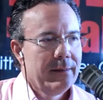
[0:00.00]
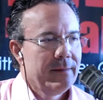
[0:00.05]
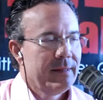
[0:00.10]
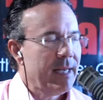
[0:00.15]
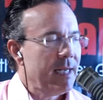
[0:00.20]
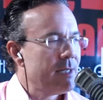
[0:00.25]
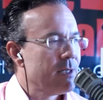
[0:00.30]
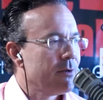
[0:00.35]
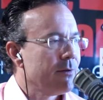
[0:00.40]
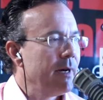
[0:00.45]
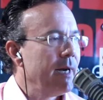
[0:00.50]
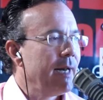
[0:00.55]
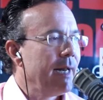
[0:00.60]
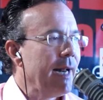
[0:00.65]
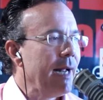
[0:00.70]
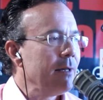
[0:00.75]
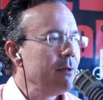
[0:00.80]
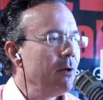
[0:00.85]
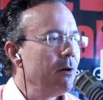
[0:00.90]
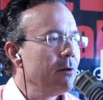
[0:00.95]
That's great. And
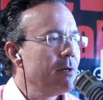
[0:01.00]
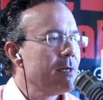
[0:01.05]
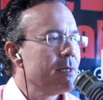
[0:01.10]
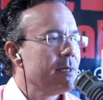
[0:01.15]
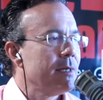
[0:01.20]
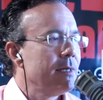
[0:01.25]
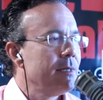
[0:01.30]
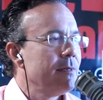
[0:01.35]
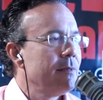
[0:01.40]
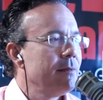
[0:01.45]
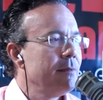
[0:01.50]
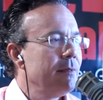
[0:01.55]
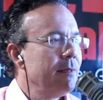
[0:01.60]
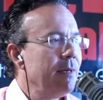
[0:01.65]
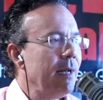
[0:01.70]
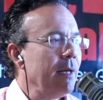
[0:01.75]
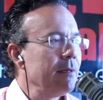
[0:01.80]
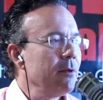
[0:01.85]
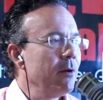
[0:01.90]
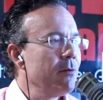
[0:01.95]
how long does it
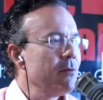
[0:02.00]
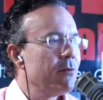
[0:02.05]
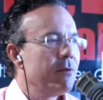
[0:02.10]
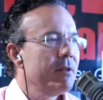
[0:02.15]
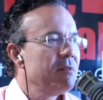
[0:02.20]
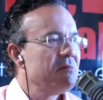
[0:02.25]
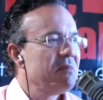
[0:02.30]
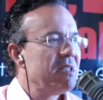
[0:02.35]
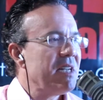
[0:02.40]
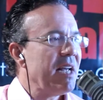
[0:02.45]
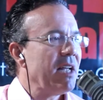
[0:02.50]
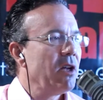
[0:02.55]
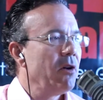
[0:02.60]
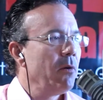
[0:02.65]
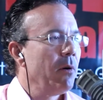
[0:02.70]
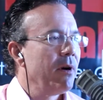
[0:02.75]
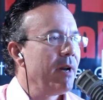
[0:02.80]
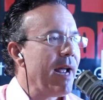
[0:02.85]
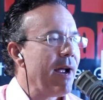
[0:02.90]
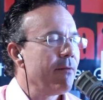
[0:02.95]
take you
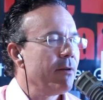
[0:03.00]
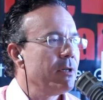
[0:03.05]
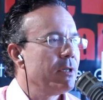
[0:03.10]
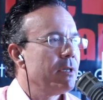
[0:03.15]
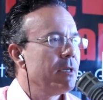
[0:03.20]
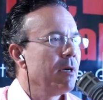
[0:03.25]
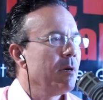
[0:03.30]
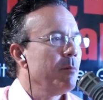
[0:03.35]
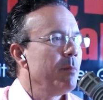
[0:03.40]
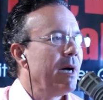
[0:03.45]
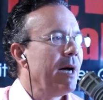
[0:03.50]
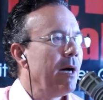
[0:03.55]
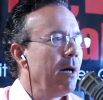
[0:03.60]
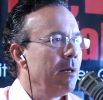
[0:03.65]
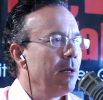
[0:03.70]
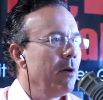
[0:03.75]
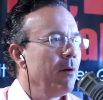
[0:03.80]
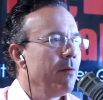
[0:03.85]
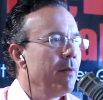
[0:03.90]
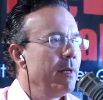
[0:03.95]
on average to compile
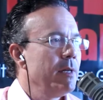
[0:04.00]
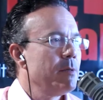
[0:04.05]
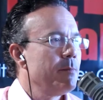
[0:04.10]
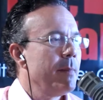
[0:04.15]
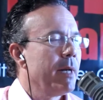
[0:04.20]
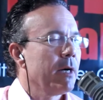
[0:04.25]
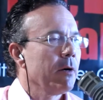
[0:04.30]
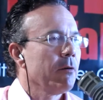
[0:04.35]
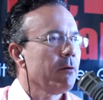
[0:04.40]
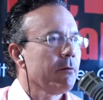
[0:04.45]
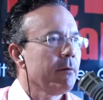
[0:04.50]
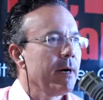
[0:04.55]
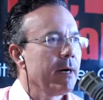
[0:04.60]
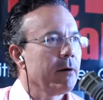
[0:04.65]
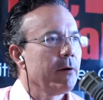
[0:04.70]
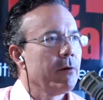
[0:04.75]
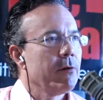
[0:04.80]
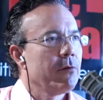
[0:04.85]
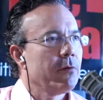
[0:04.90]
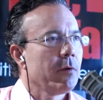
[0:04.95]
all these medical
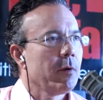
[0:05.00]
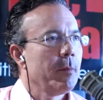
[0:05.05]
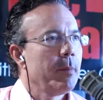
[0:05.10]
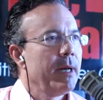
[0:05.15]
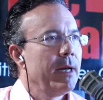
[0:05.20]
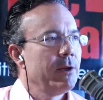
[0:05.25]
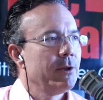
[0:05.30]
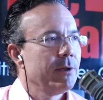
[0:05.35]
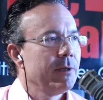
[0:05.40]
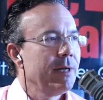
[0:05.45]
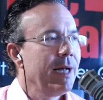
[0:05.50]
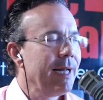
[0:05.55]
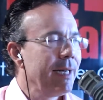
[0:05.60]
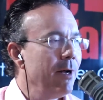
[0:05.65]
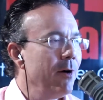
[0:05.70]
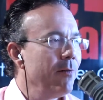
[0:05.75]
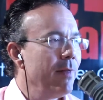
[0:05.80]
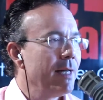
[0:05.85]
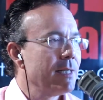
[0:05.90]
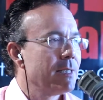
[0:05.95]
records for a patient? I
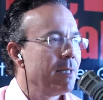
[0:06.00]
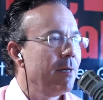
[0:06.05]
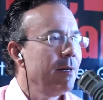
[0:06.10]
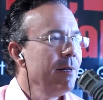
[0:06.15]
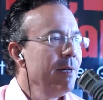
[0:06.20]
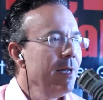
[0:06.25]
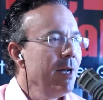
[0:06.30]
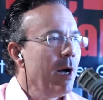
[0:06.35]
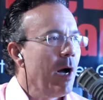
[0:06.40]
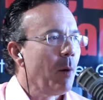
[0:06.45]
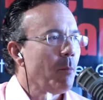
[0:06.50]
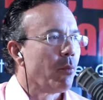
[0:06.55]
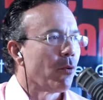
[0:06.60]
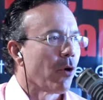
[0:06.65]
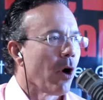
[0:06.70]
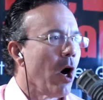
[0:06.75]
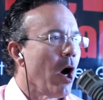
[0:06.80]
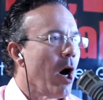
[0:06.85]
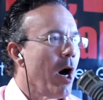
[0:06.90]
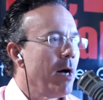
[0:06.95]
know that's a
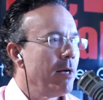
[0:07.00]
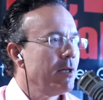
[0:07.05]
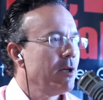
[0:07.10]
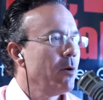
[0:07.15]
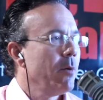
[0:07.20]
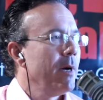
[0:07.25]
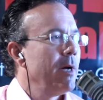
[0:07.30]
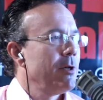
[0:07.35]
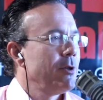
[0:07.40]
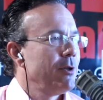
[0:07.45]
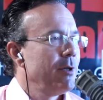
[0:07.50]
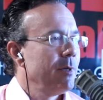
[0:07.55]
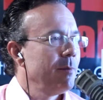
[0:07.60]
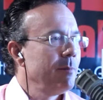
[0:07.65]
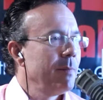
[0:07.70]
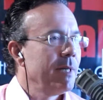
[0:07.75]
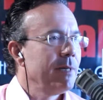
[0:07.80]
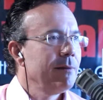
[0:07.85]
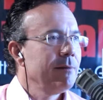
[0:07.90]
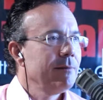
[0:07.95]
broad question,
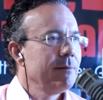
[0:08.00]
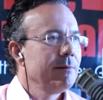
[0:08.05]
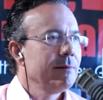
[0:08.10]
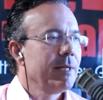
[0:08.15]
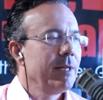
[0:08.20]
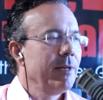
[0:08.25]
but it is